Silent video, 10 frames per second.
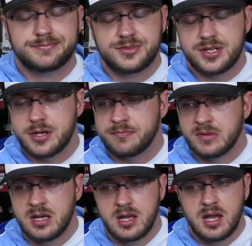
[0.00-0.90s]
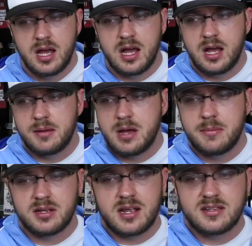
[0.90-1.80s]
So I'm
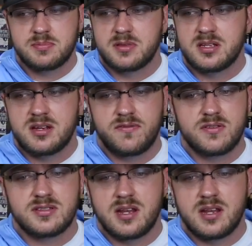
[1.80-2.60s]
going to kind of split the difference.